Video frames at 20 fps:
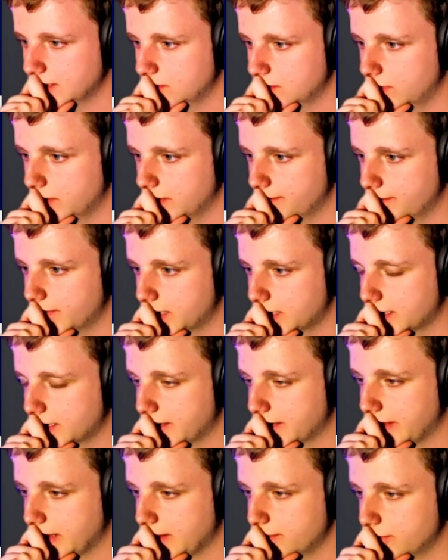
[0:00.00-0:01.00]
Well, I'm not gonna
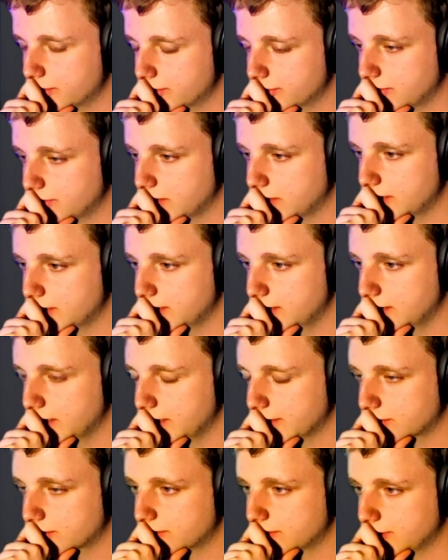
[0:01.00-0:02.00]
enable Siri.
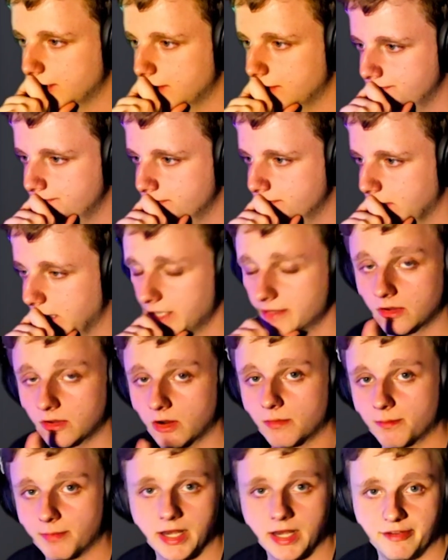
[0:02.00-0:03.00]
Let's continue. Like there are
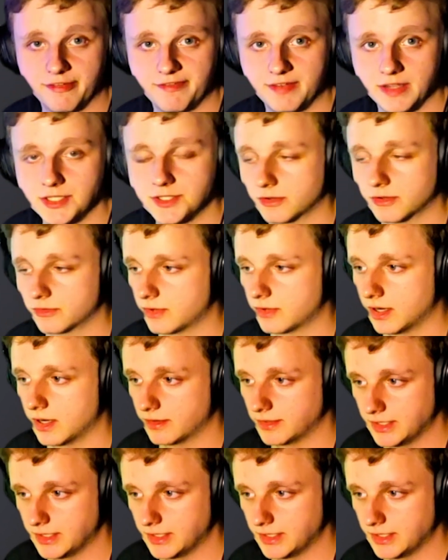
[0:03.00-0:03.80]
many features here.